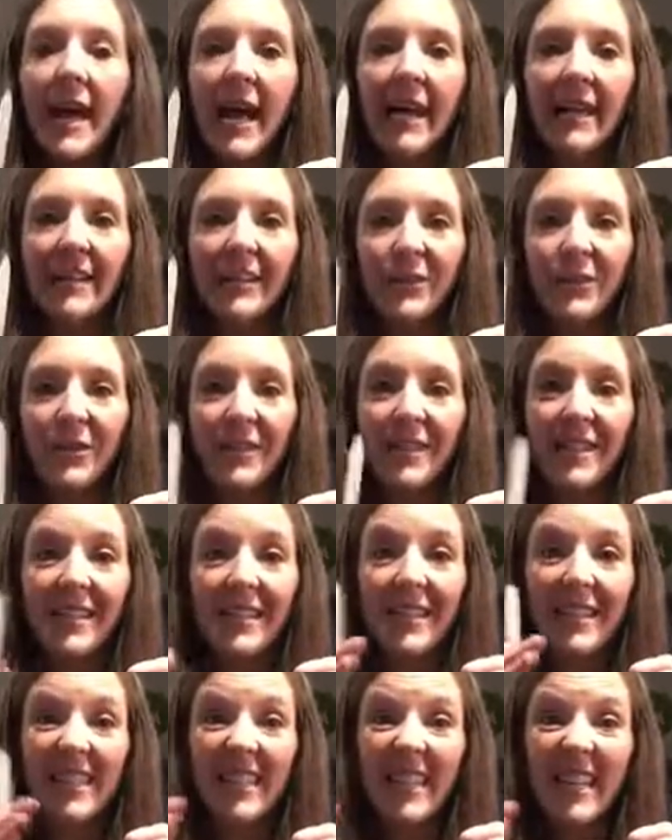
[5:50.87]
and so it
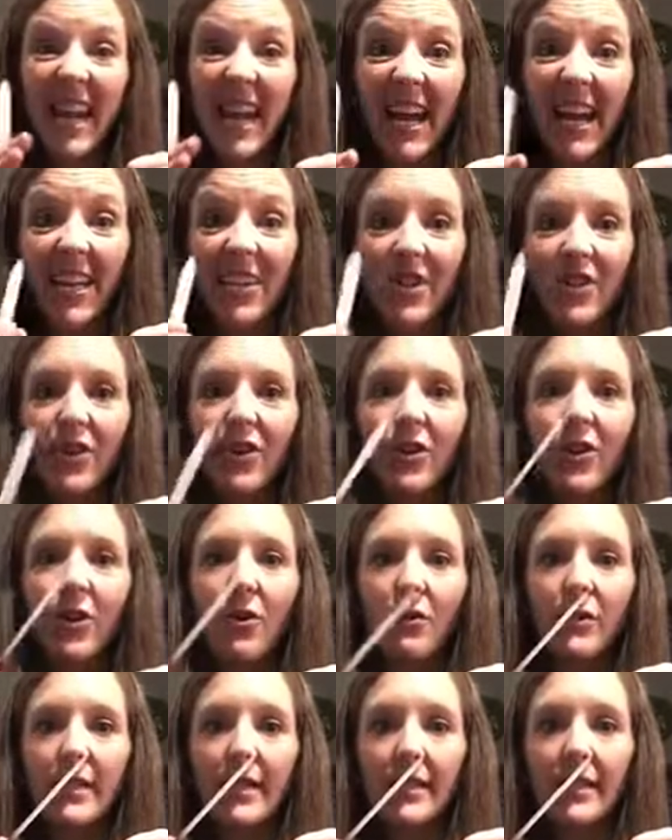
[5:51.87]
doesn't snag on your
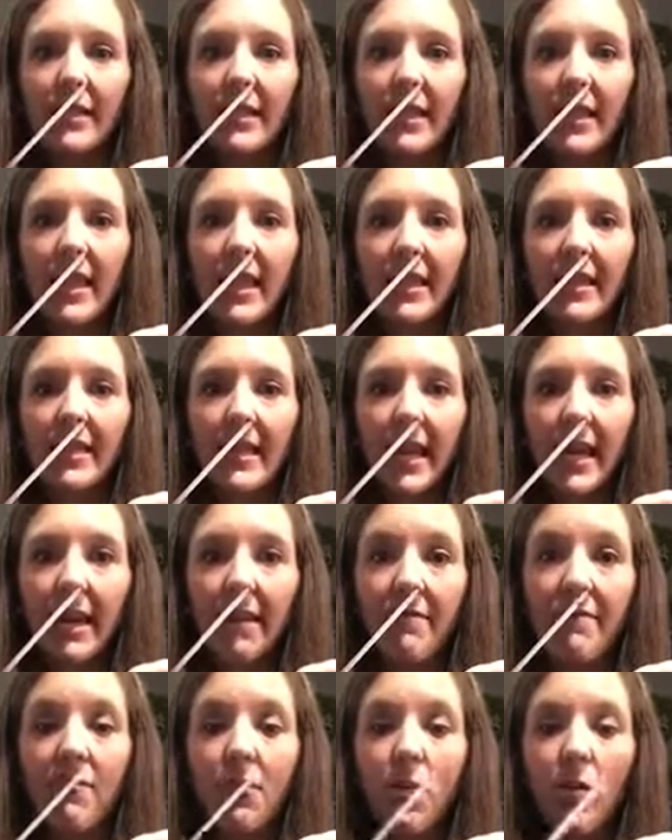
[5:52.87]
clothes, is to then take
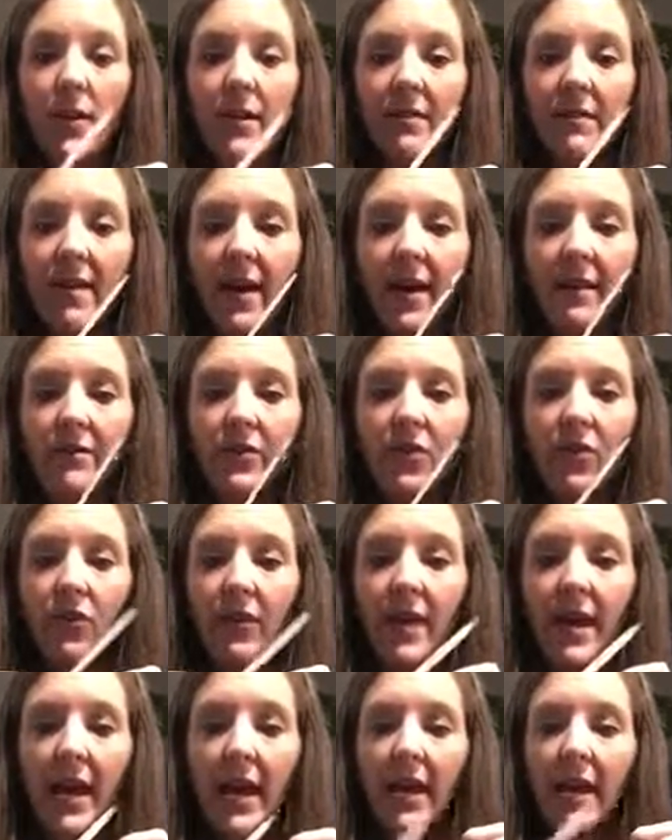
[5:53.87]
a 45
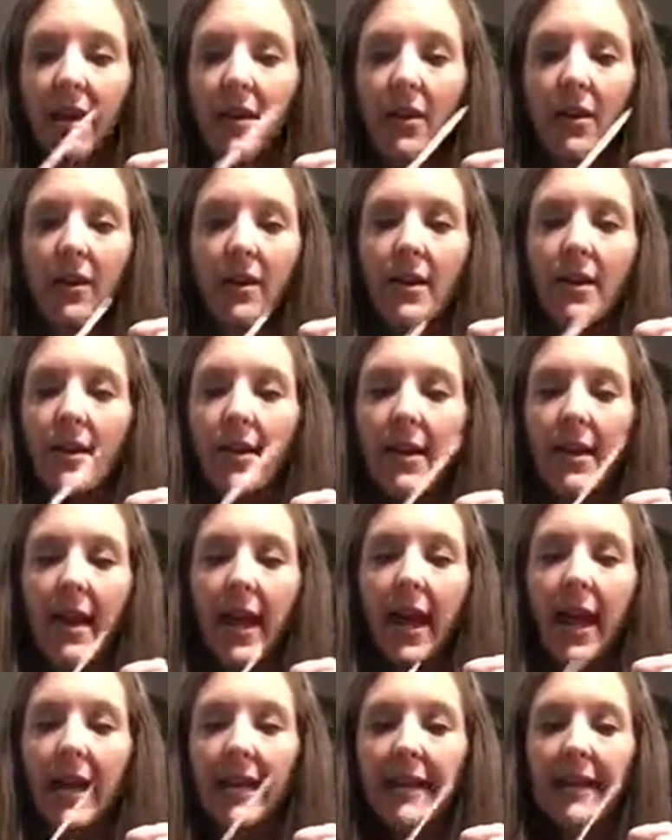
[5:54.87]
degree angle
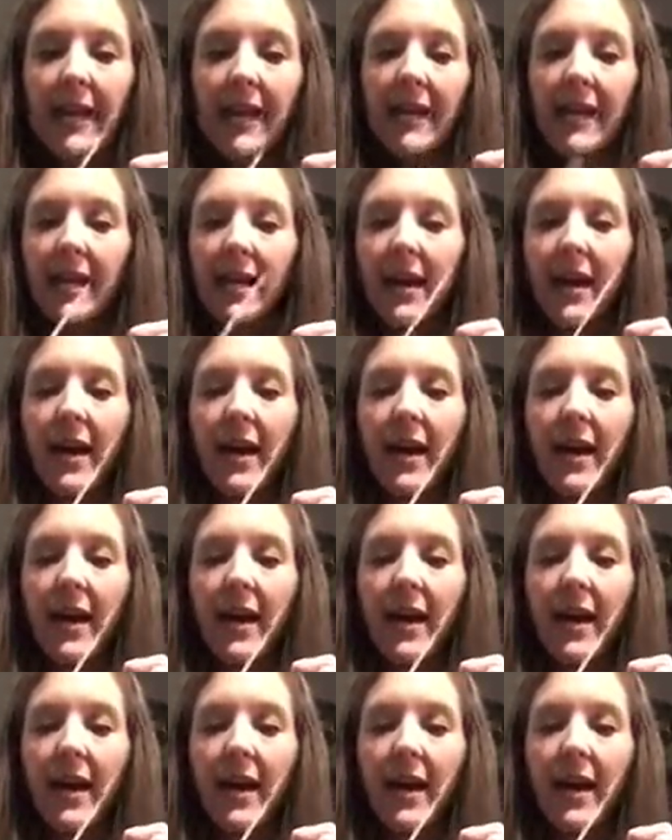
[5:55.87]
and get